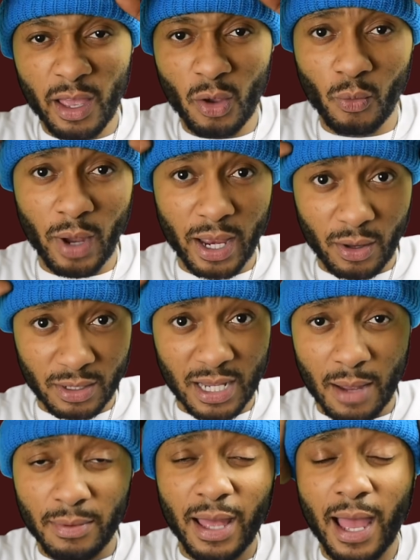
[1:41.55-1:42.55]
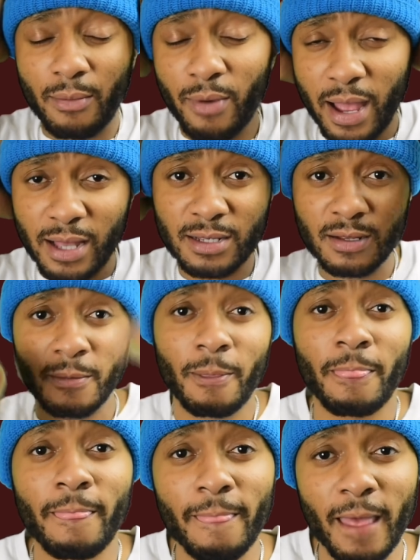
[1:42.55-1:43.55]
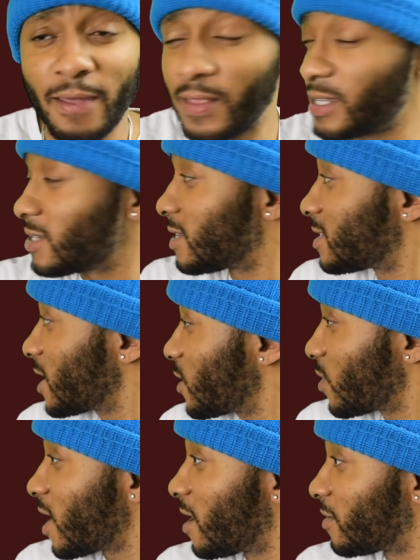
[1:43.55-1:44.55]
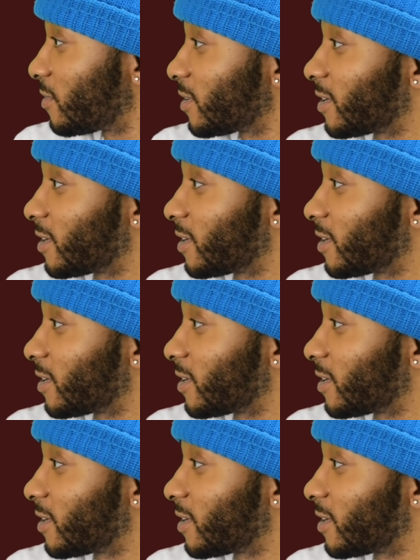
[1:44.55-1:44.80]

right on top of the eyebrows, and this is a single cuff.